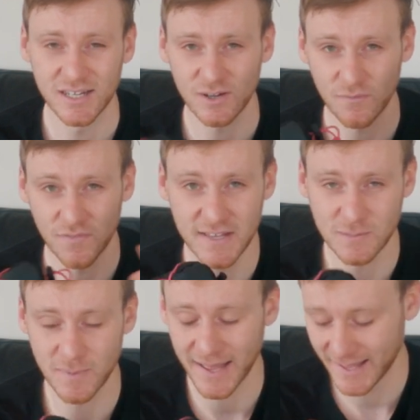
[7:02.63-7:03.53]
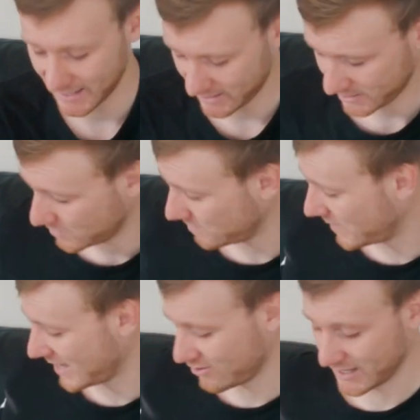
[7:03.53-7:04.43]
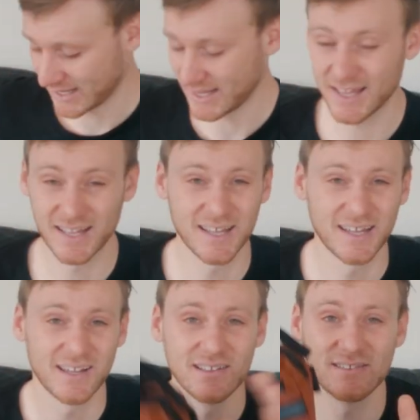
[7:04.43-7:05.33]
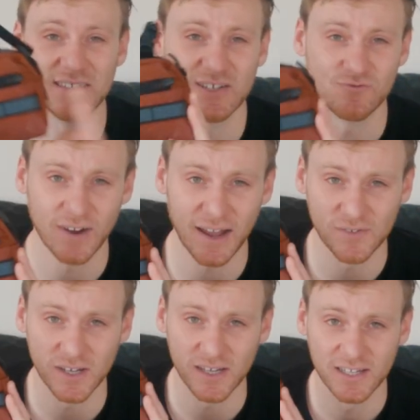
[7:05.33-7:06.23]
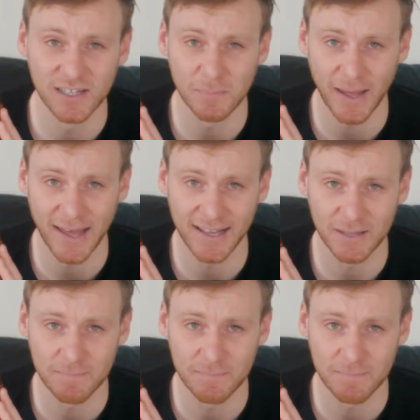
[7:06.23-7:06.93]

of this bag comparing it to this RAPHA bag.